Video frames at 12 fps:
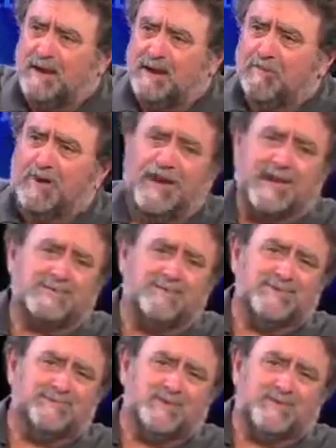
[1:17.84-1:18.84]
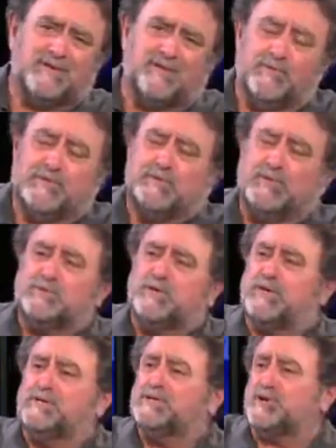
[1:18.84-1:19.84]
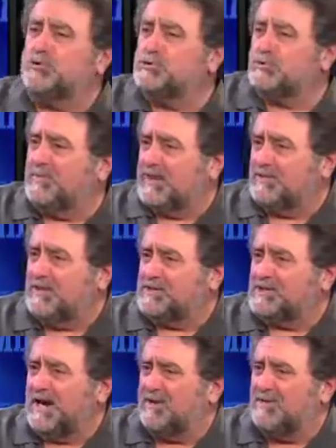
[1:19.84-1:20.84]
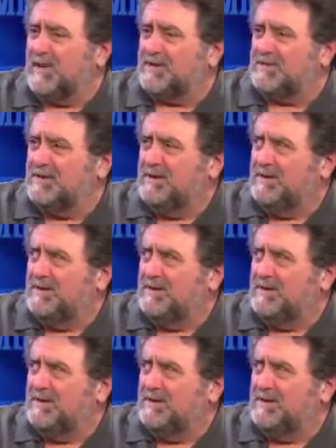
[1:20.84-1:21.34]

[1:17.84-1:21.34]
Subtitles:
When I ask them, what's the difference between a sociopath and a psychopath,